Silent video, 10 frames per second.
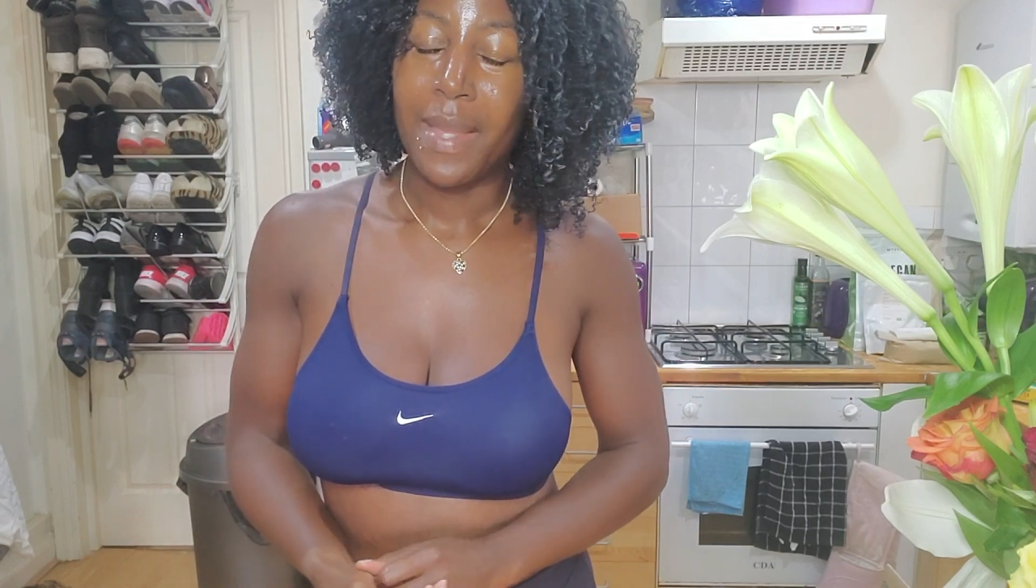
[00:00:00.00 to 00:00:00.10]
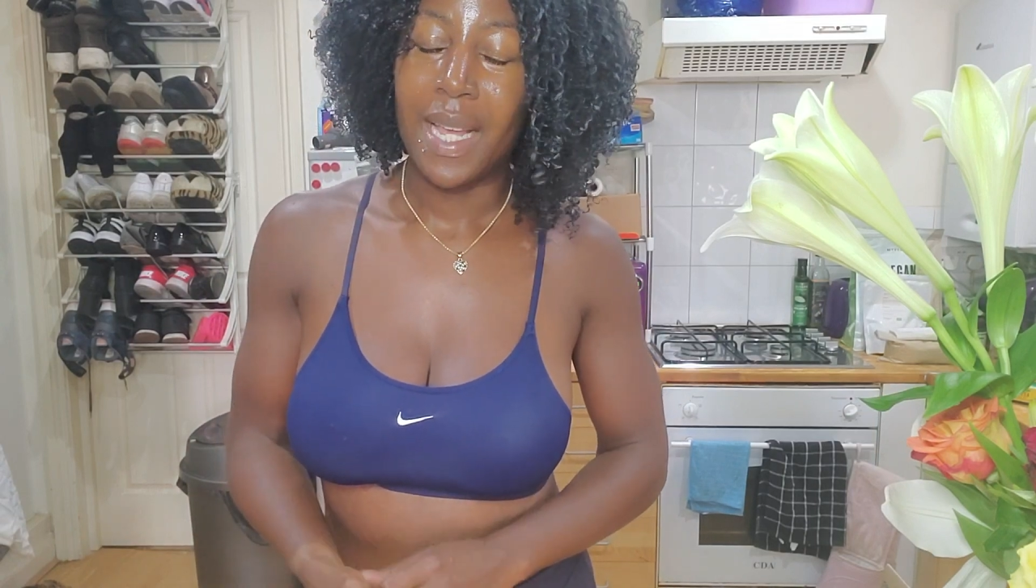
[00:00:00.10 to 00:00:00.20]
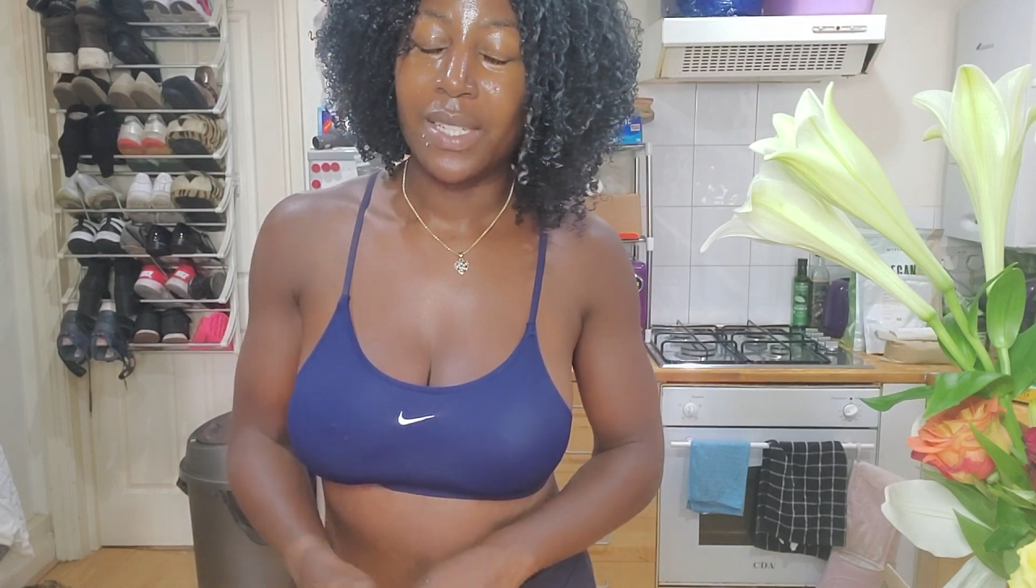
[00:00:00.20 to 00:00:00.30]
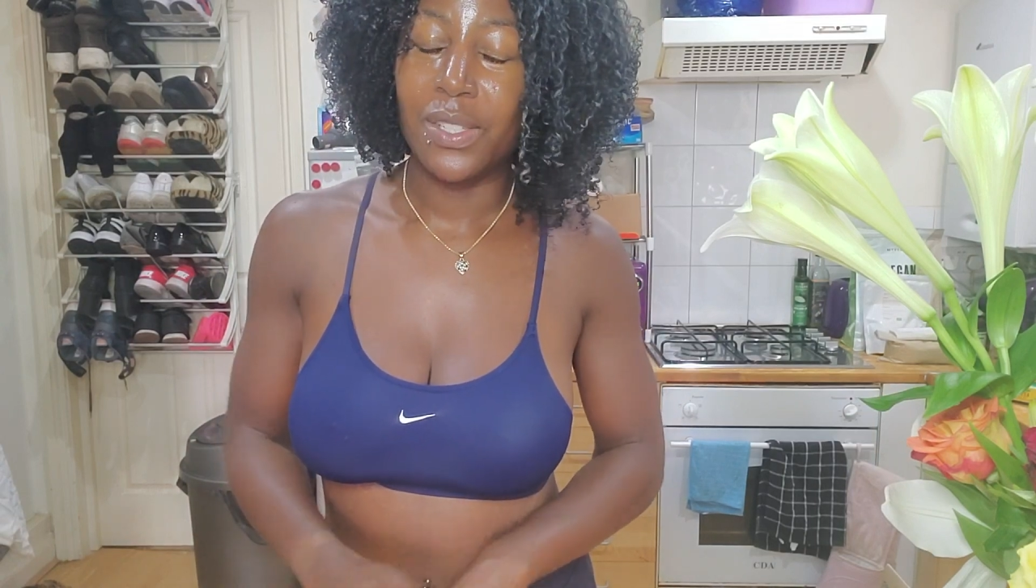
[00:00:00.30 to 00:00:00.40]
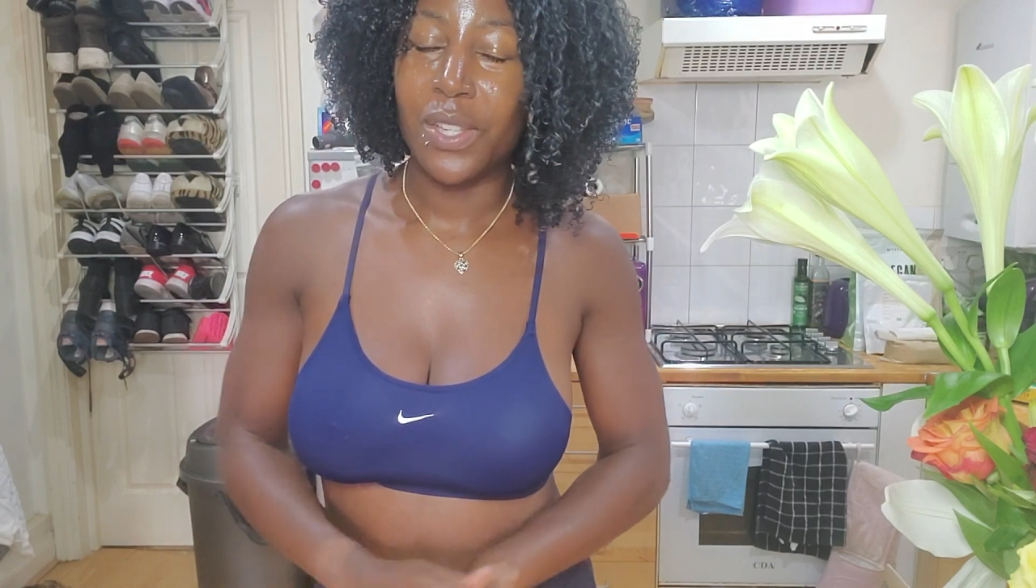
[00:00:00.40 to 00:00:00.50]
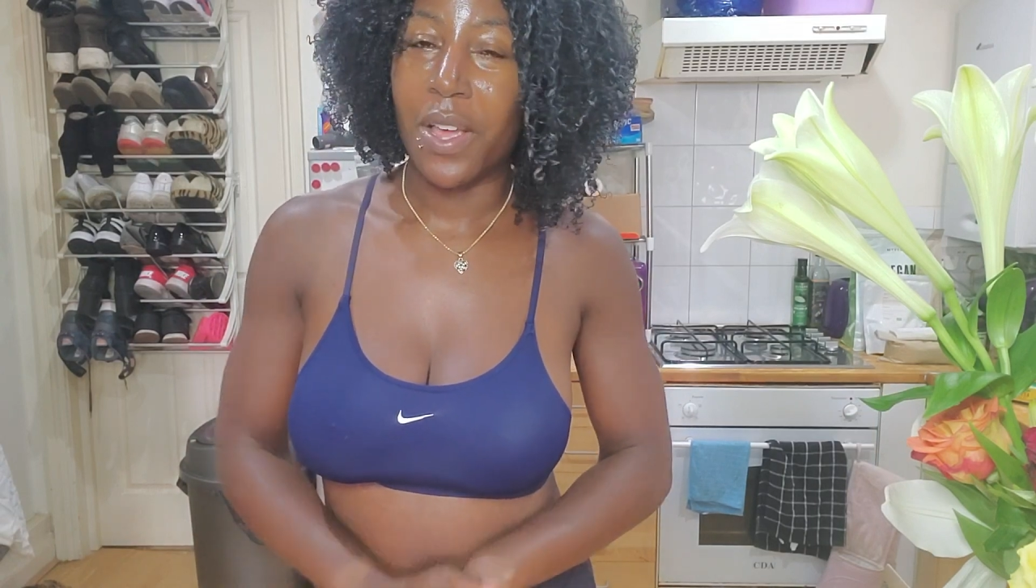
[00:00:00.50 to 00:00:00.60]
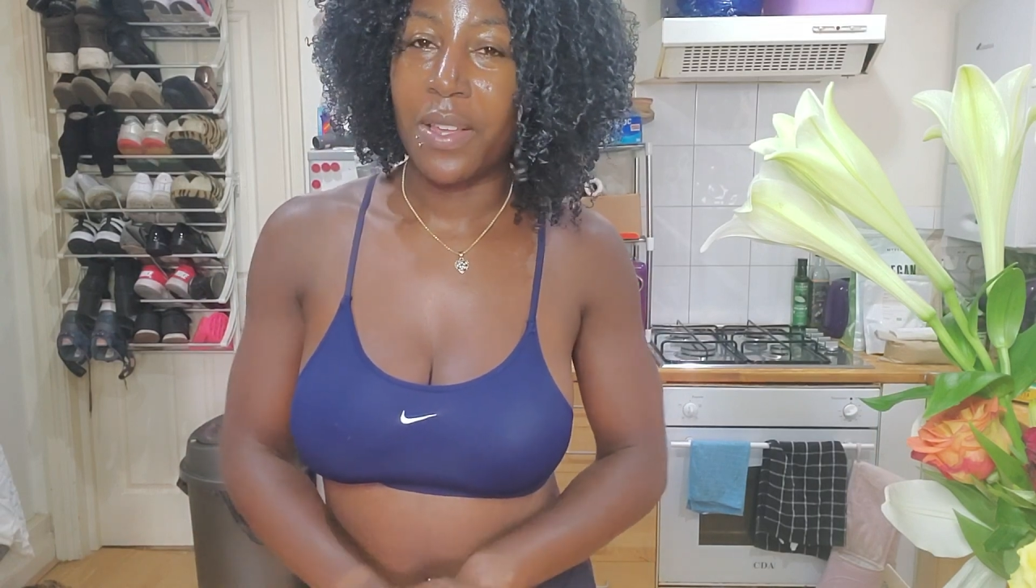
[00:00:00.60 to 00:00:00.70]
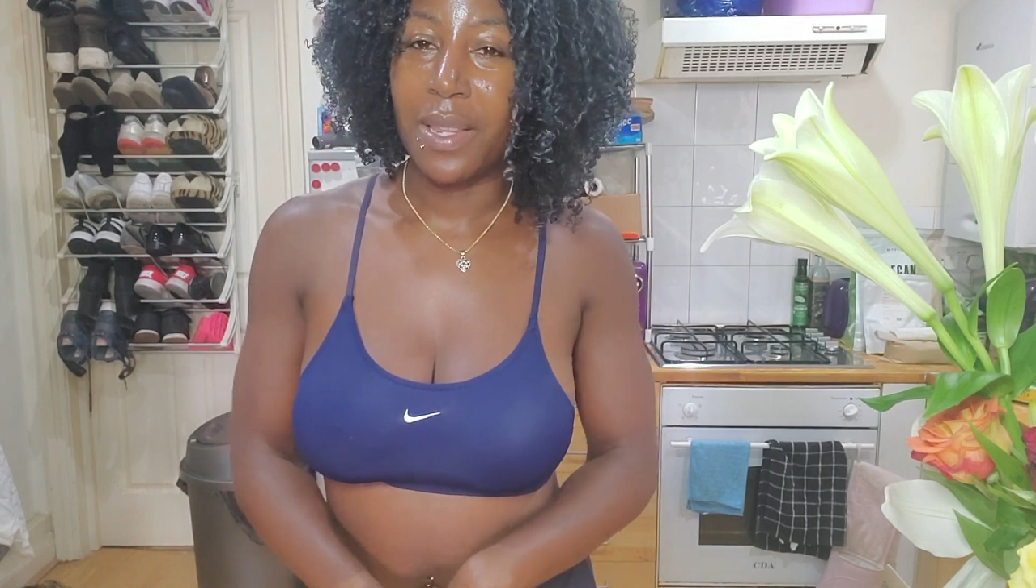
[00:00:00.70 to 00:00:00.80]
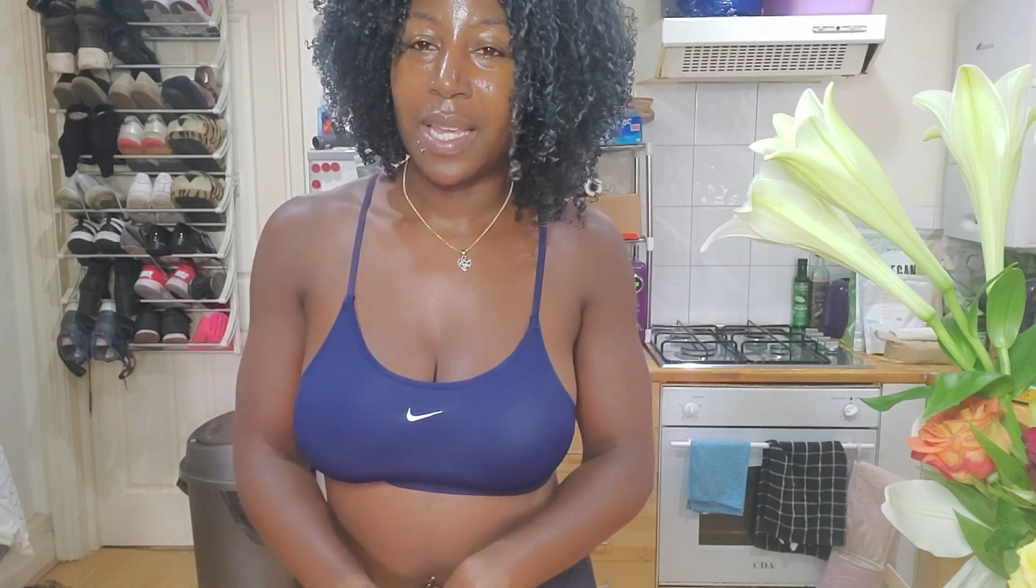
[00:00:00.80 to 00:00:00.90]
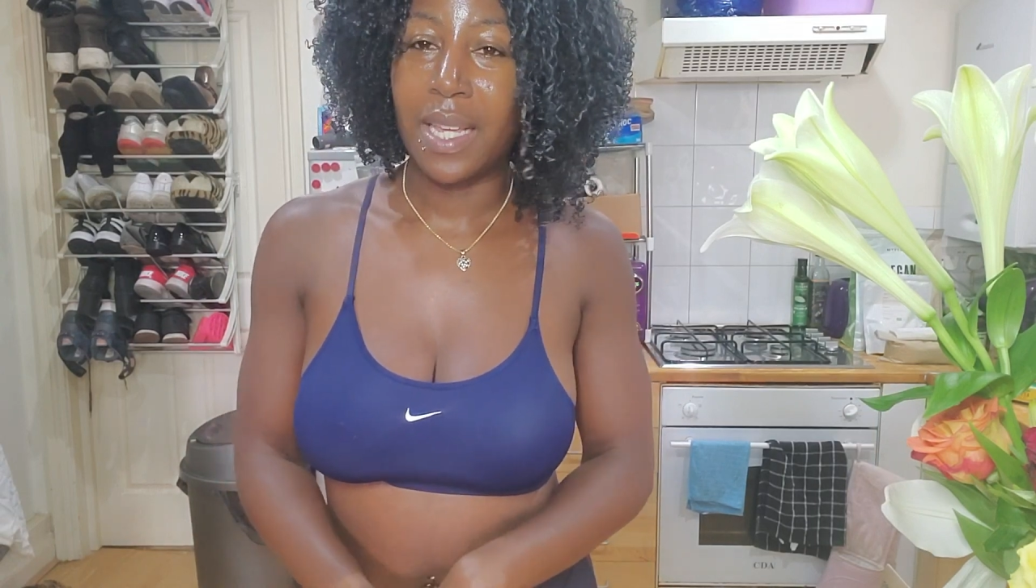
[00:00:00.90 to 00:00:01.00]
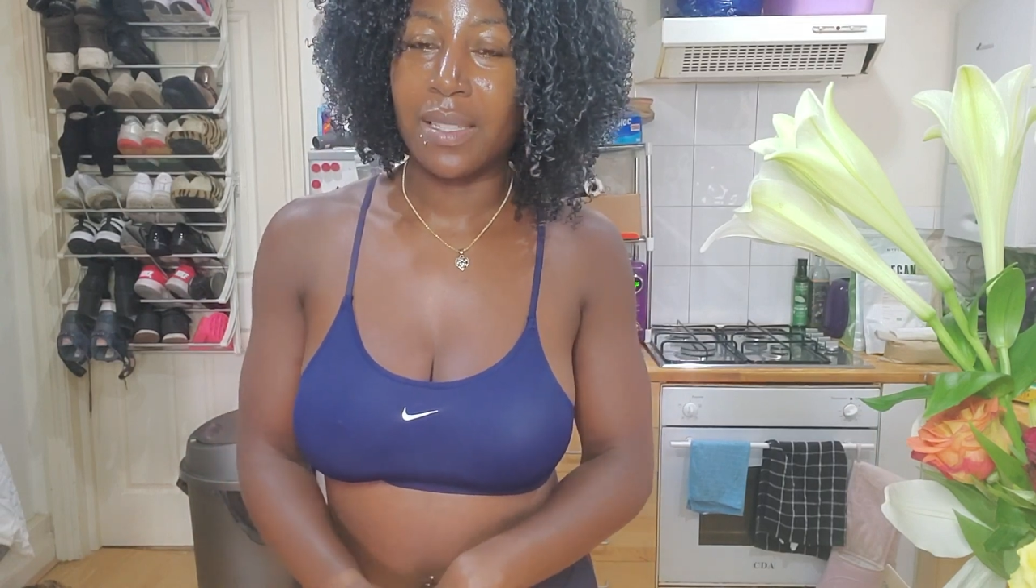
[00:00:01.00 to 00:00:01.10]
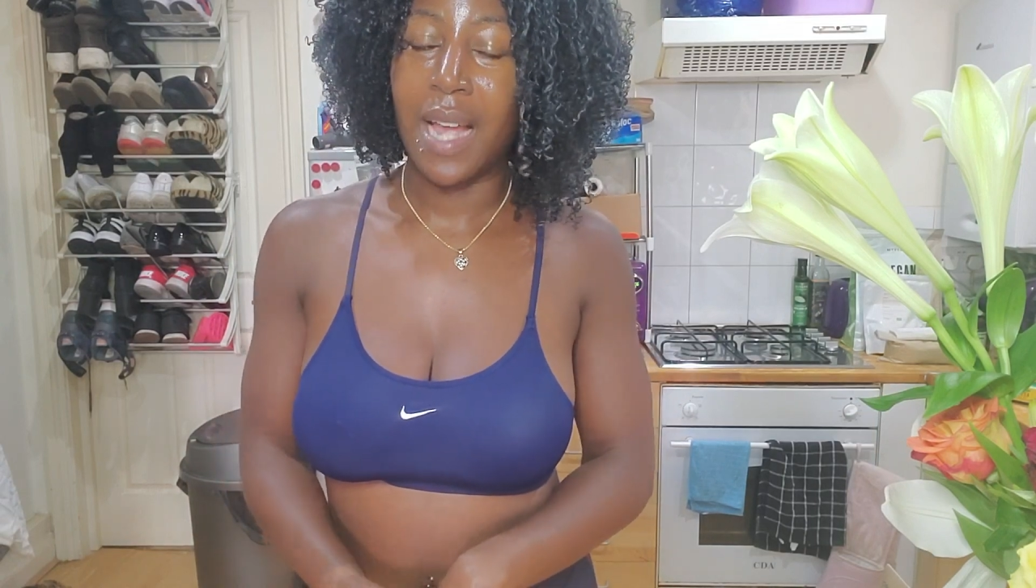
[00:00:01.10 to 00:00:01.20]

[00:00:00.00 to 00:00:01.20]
And certain things